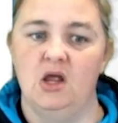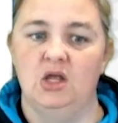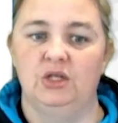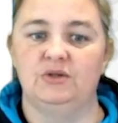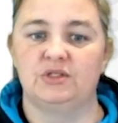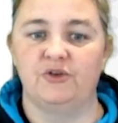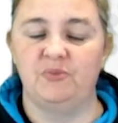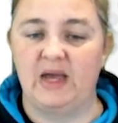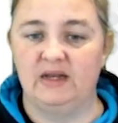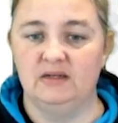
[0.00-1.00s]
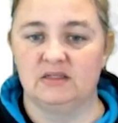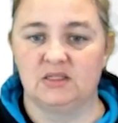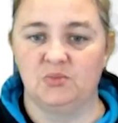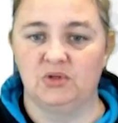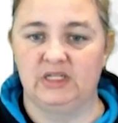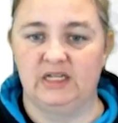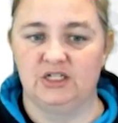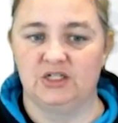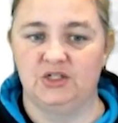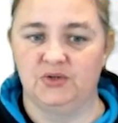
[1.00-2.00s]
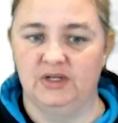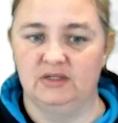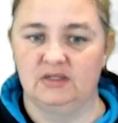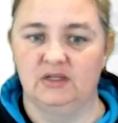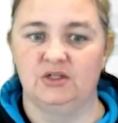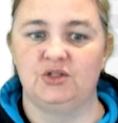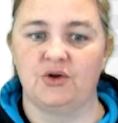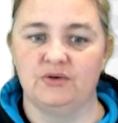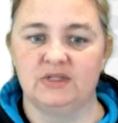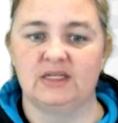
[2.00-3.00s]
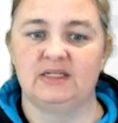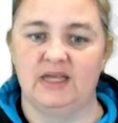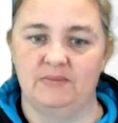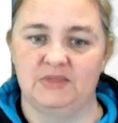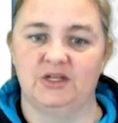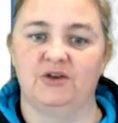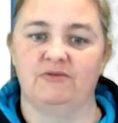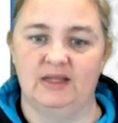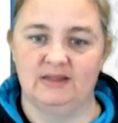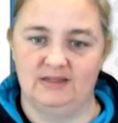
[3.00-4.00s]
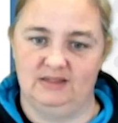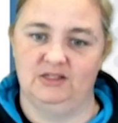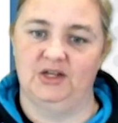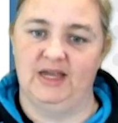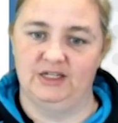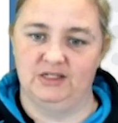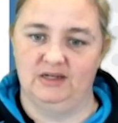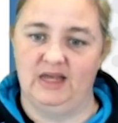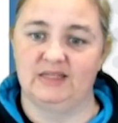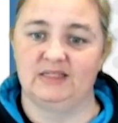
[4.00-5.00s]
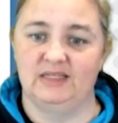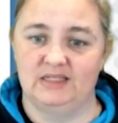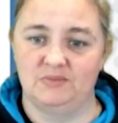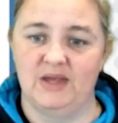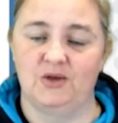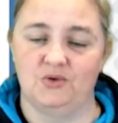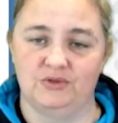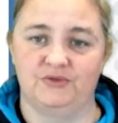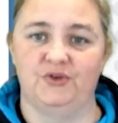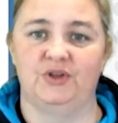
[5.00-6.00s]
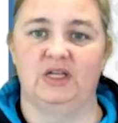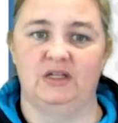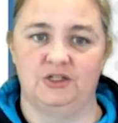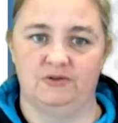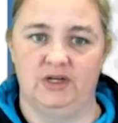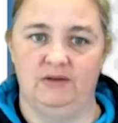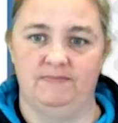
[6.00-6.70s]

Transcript: Use soft padding to support the injured joint. Don't attempt to correct the dislocation, as this may cause further injury.